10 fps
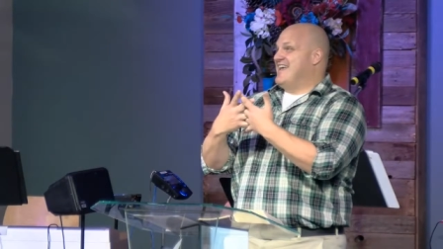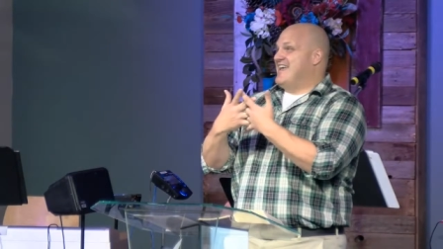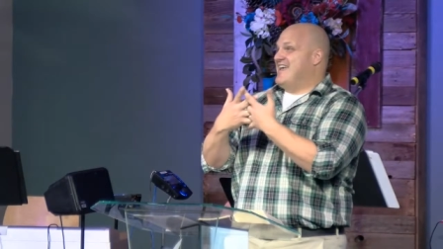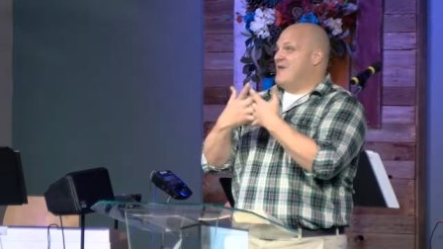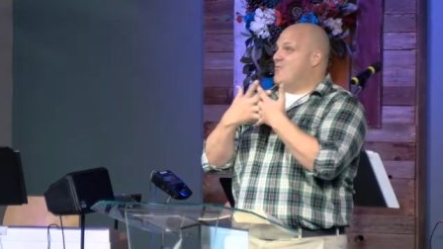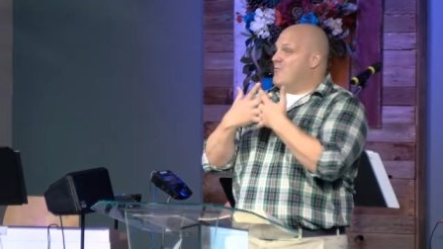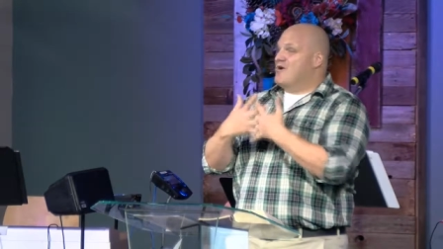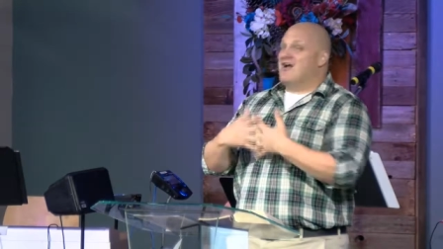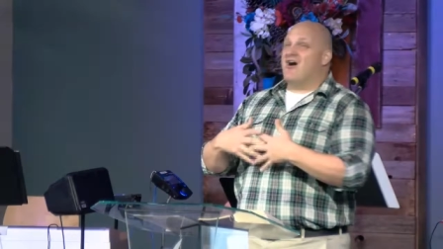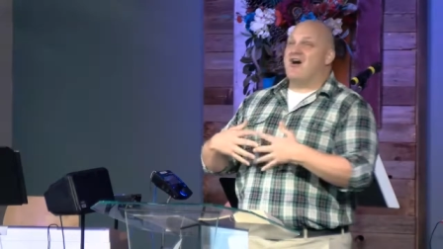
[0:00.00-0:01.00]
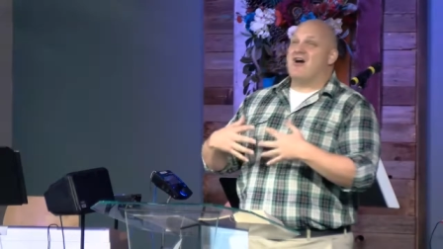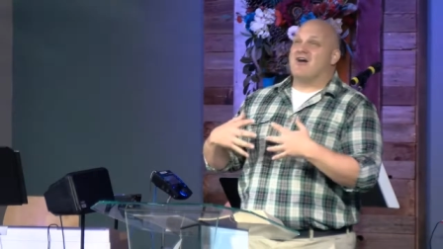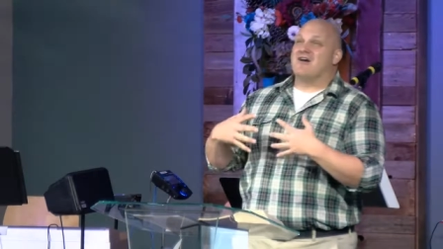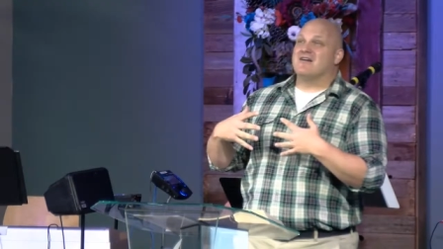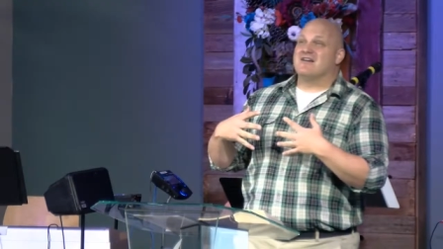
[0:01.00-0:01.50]
And when we are,
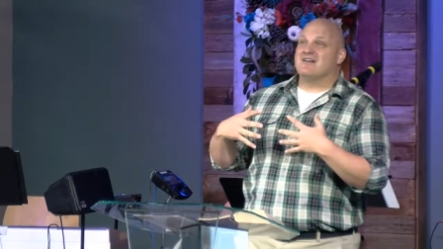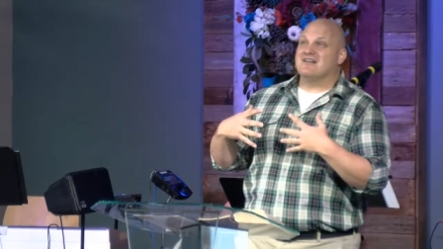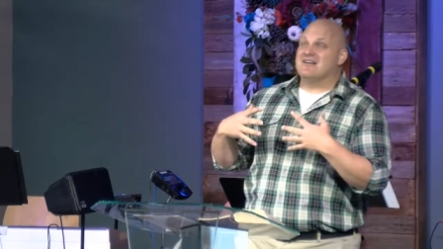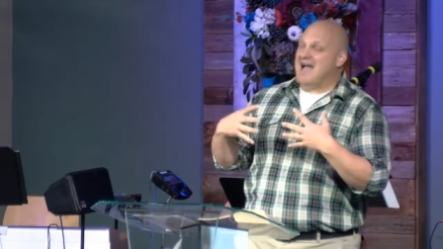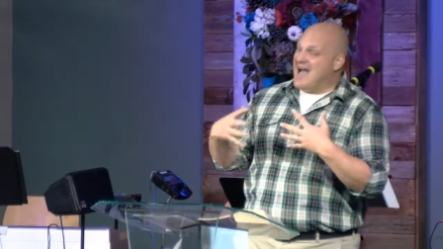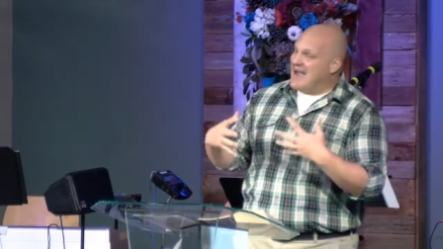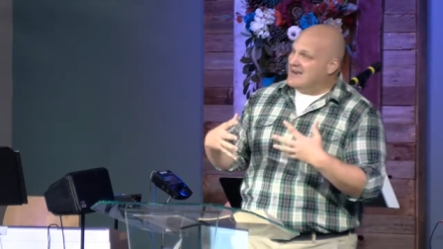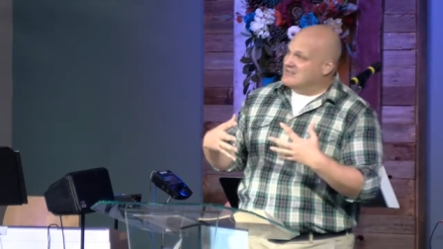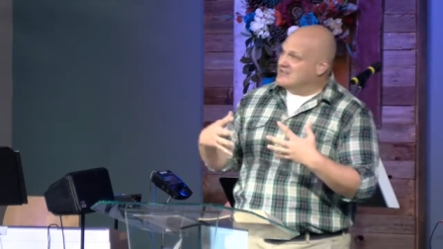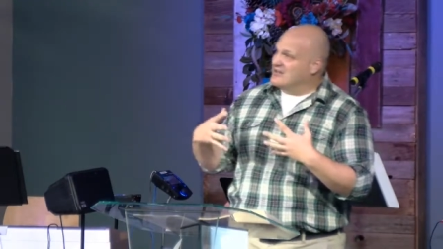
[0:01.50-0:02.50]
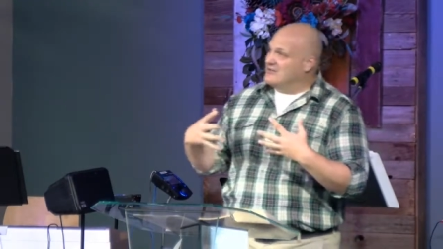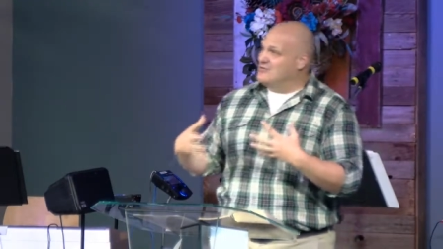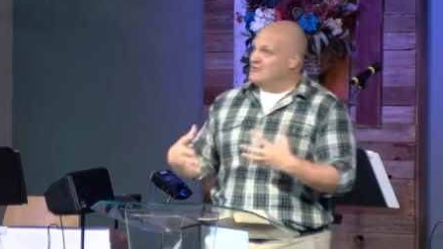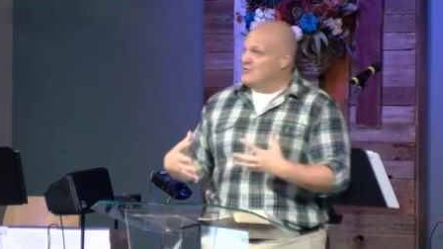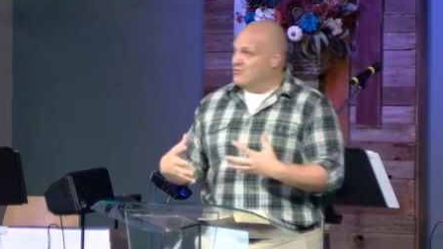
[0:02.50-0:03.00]
God is going to
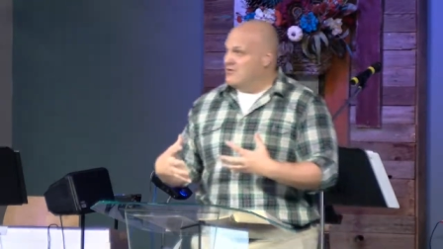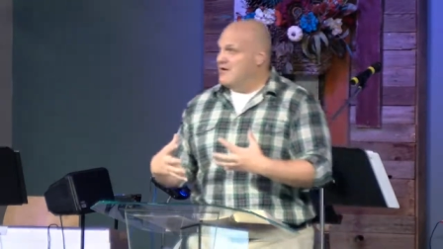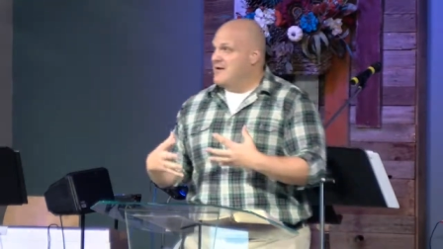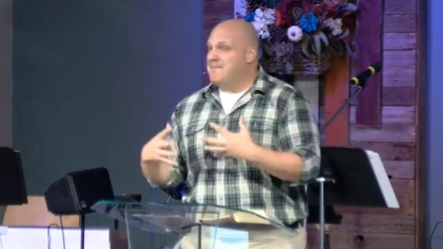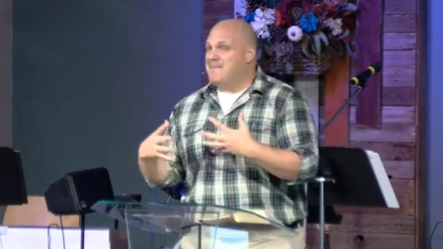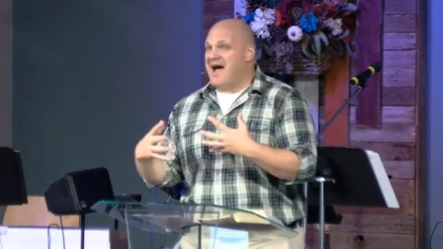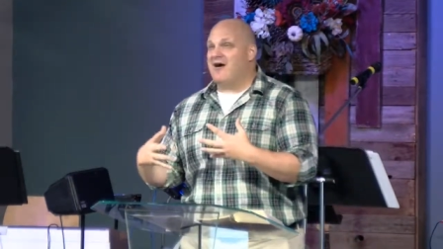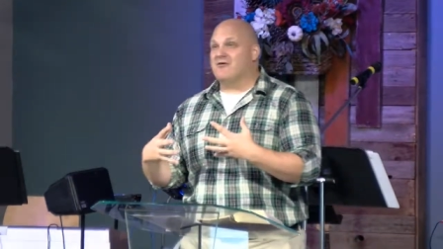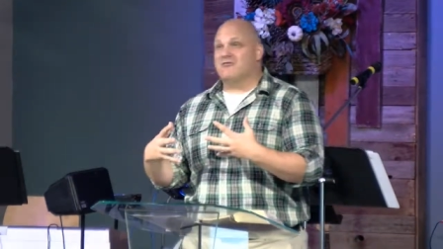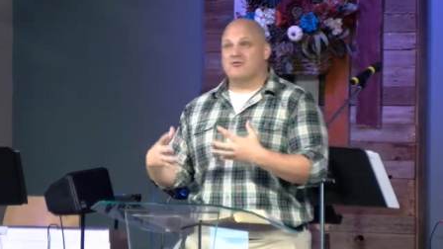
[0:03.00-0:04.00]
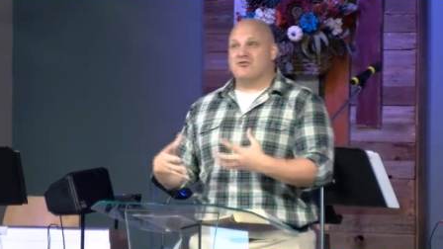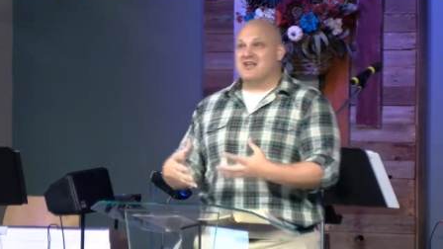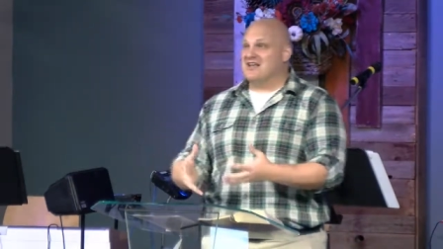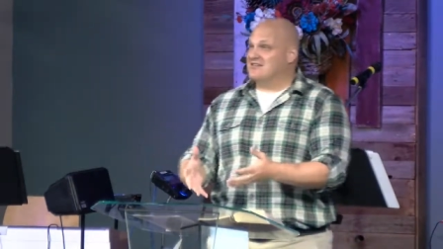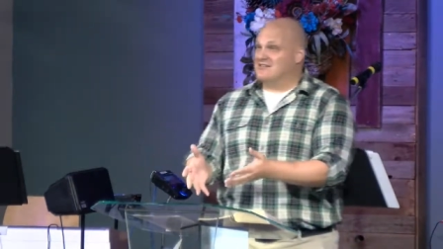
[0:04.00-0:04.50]
do powerful
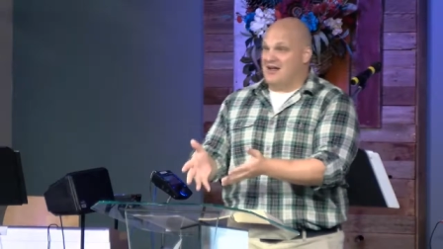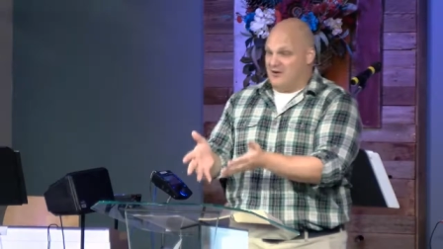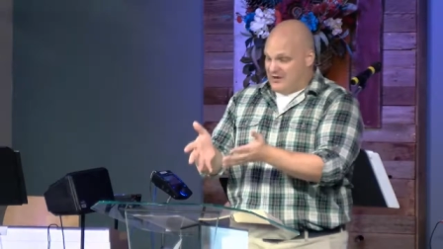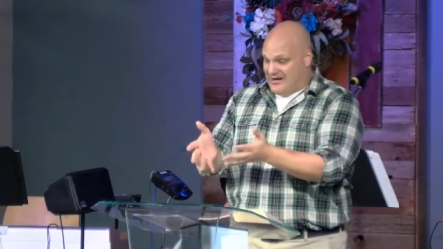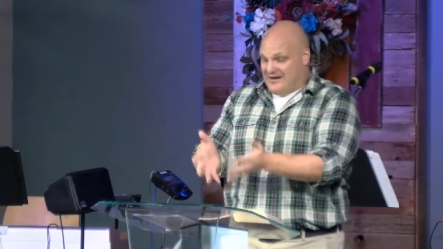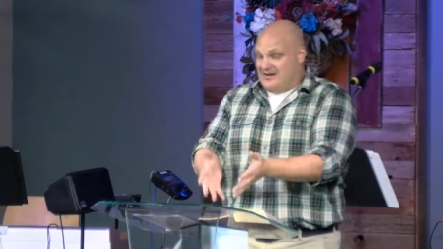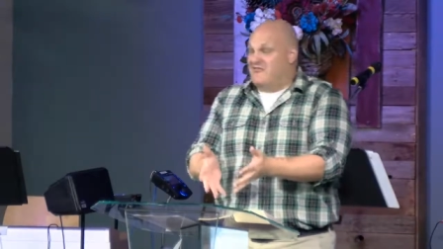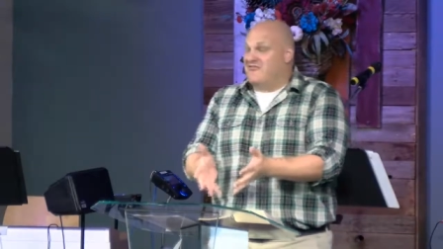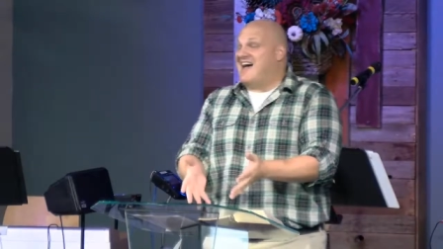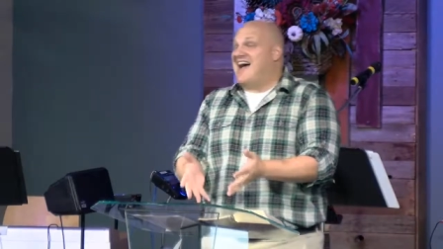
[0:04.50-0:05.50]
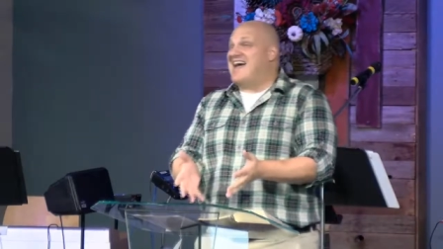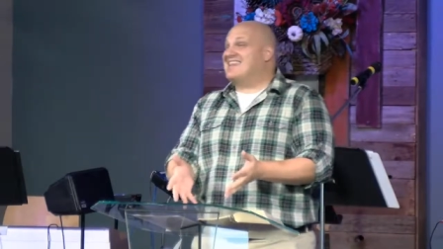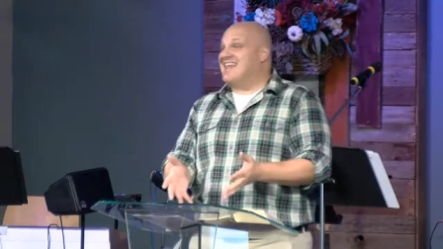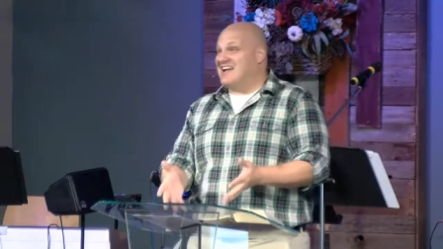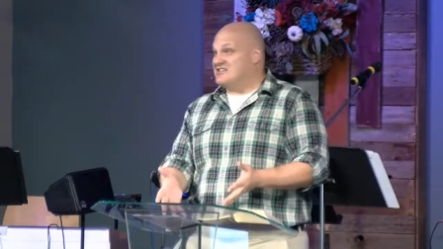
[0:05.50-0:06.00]
things that are going to defy
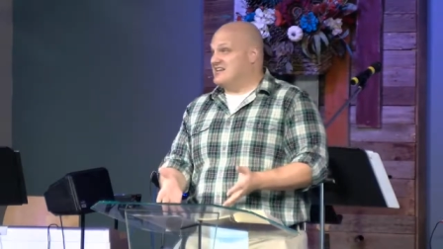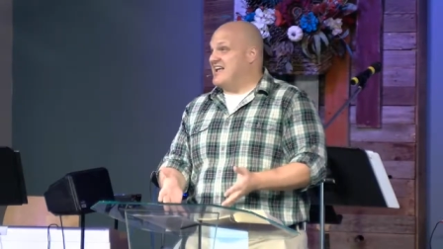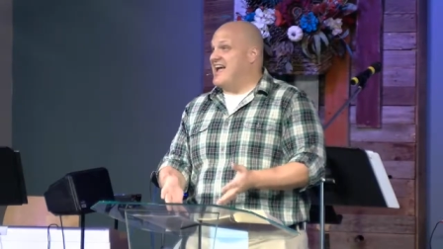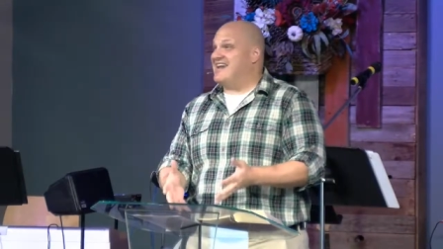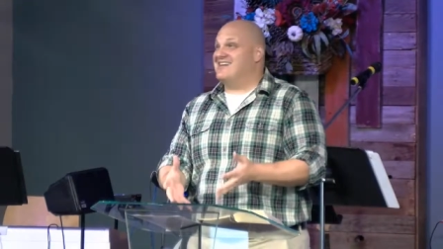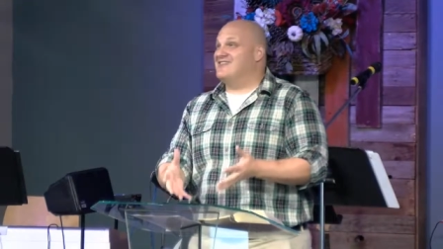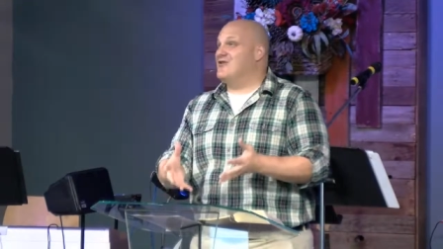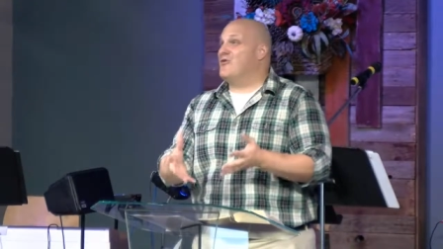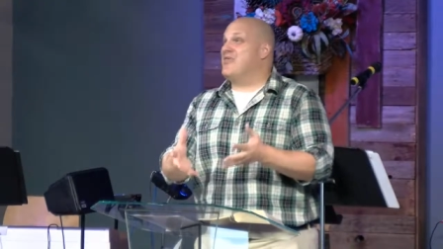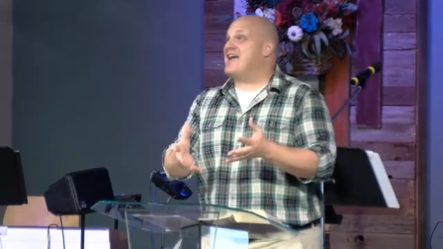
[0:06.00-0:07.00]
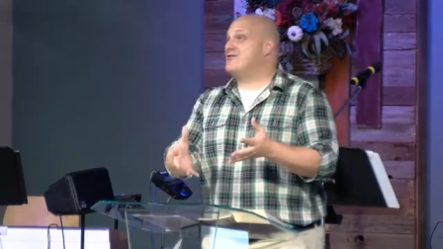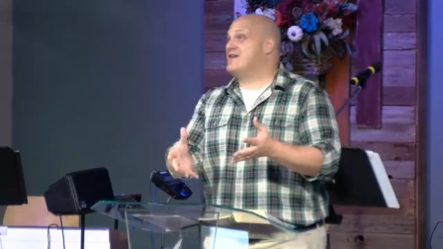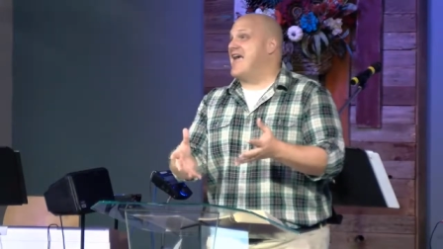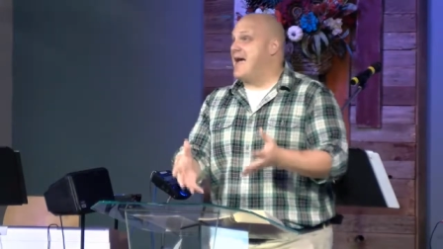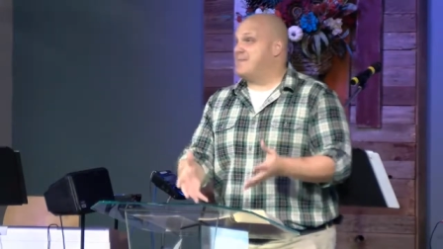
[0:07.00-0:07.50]
logic. I didn't know that could
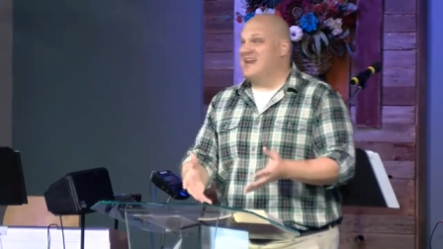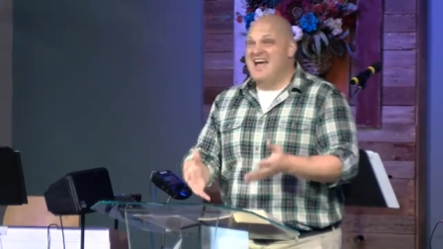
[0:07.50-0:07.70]
happen.